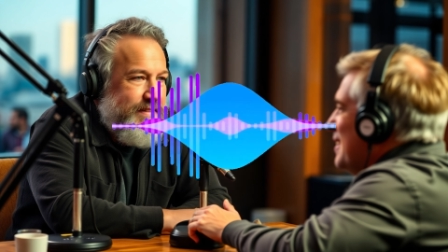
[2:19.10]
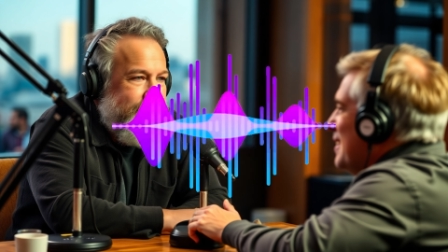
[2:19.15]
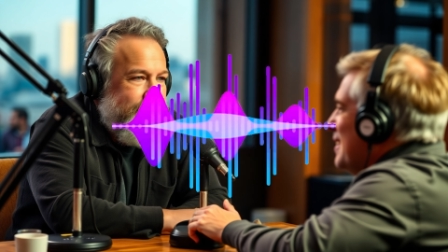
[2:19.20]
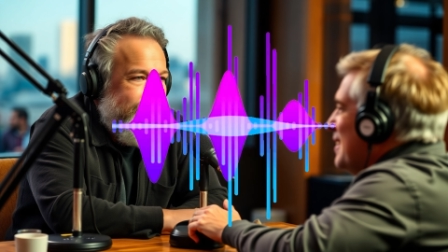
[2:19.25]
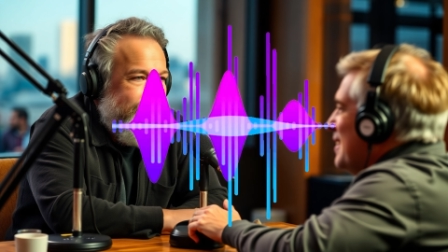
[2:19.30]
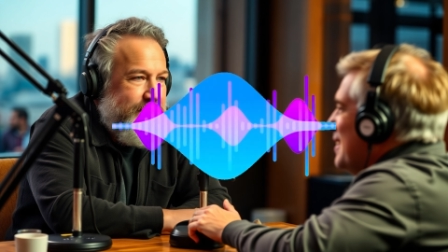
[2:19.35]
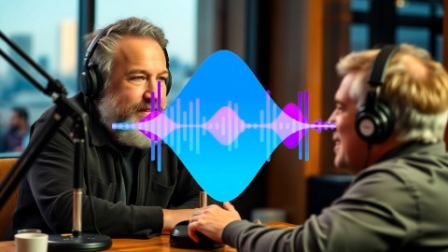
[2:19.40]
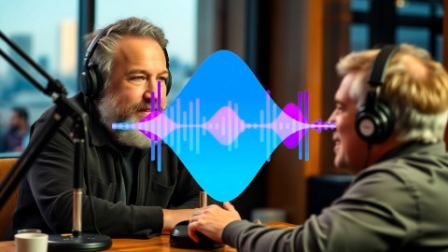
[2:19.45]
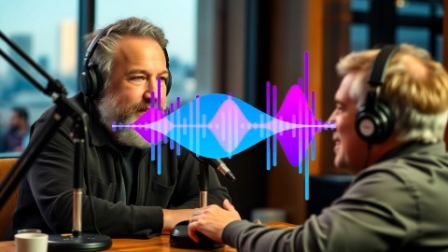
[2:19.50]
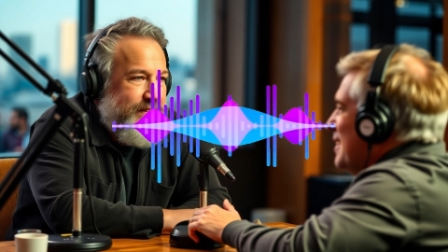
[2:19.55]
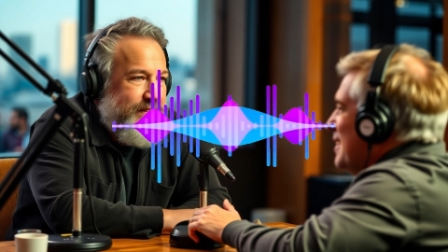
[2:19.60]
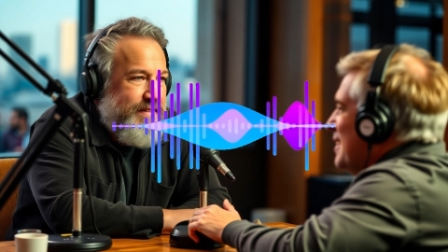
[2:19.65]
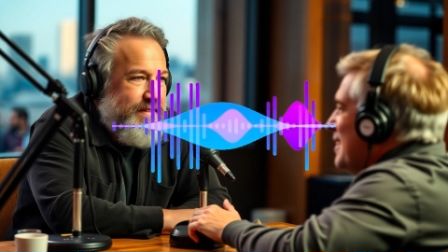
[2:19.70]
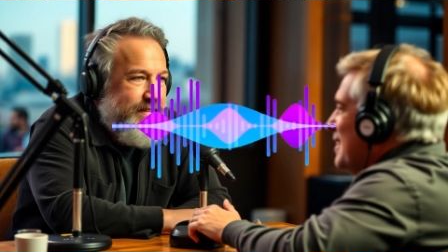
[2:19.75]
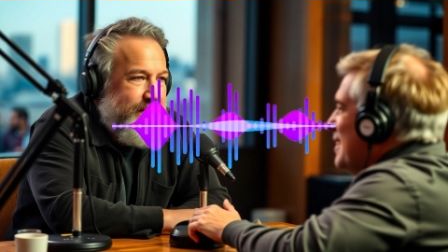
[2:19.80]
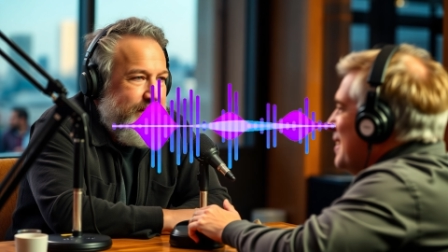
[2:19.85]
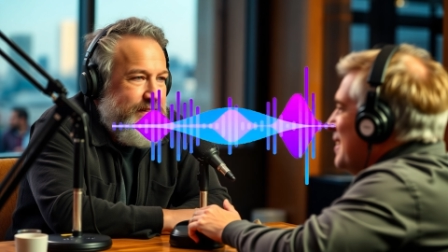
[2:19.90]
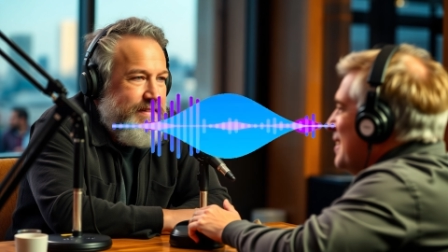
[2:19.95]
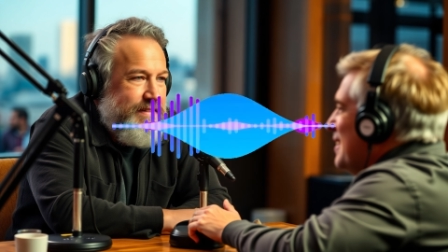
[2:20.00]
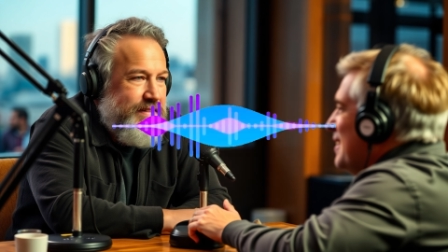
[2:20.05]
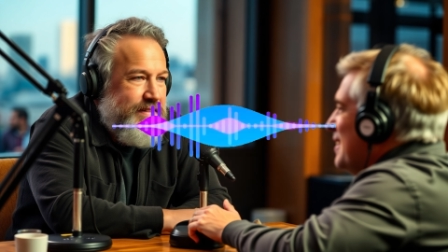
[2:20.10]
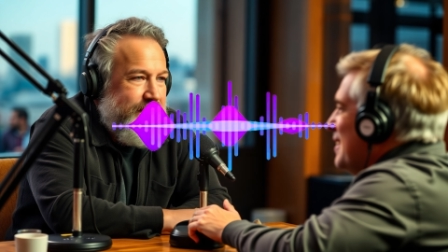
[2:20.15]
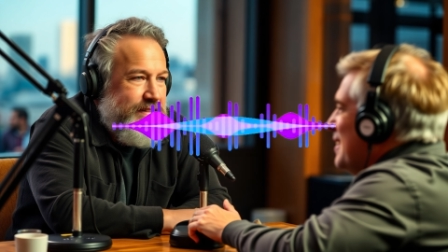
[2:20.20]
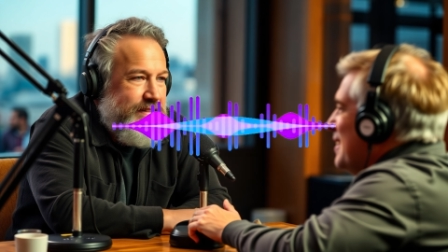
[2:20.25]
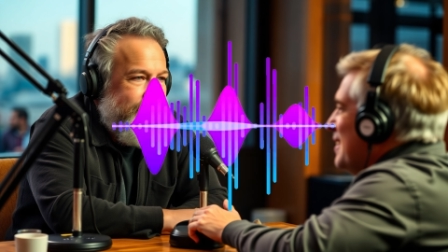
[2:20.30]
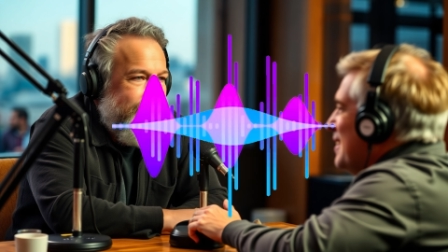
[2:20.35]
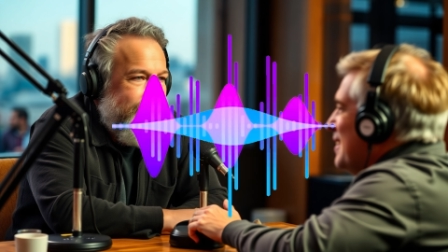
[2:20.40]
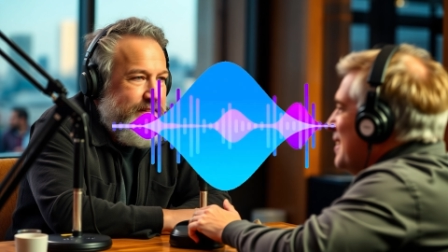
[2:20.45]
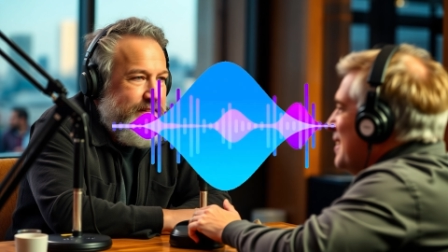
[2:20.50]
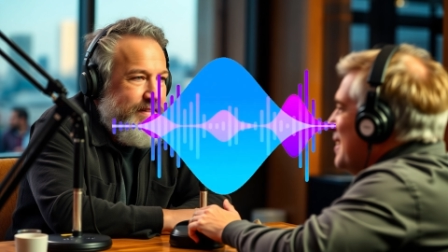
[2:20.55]
Oh, wow. John Machado.
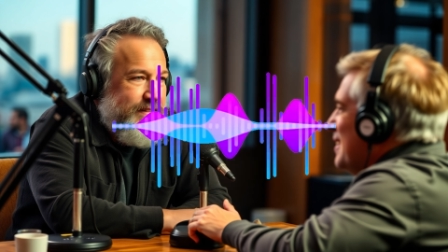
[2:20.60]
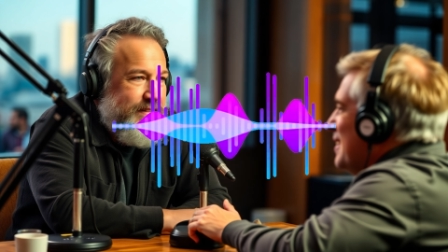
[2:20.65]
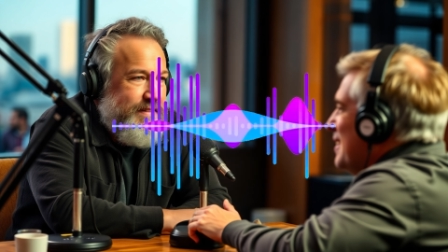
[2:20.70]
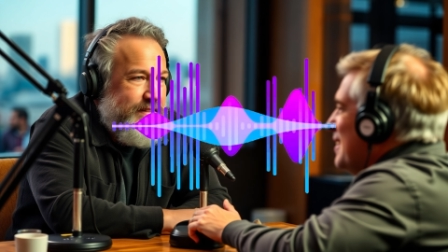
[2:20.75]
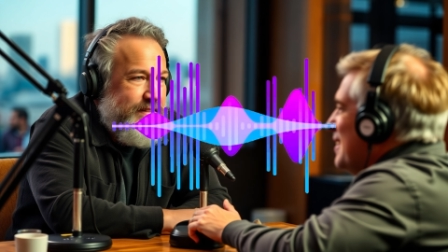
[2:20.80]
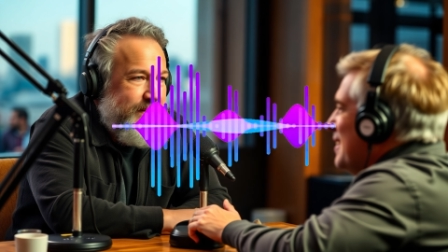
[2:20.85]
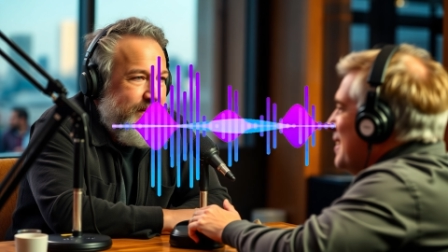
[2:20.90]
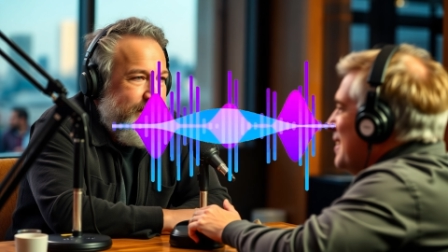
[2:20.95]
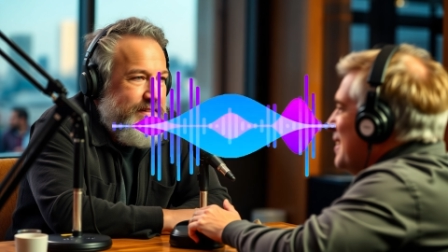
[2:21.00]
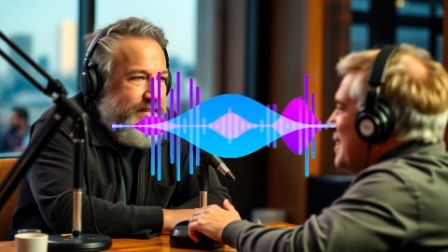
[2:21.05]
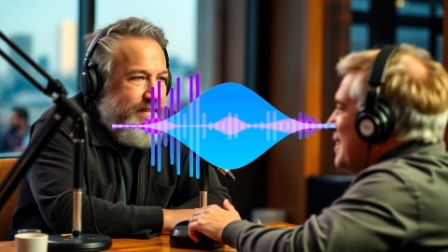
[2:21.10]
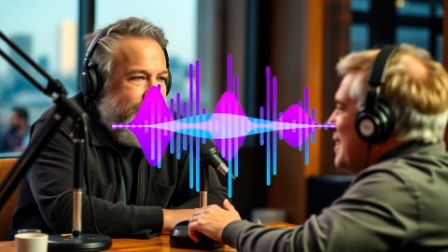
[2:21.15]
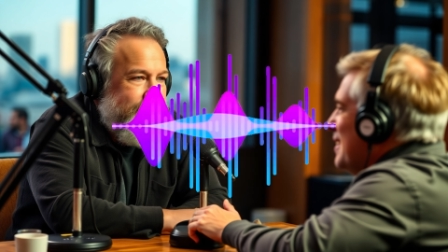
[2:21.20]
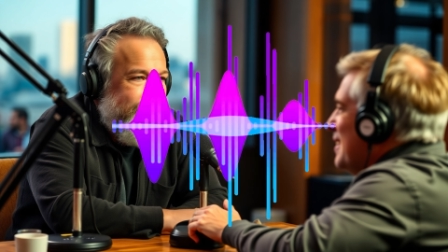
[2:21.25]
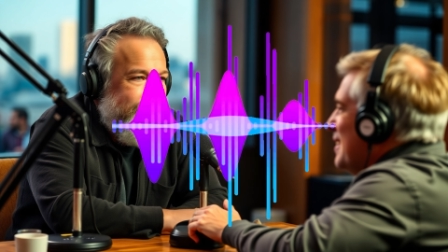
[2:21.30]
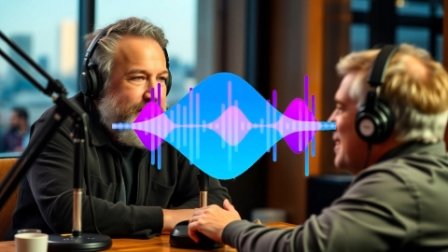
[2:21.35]
That's old school.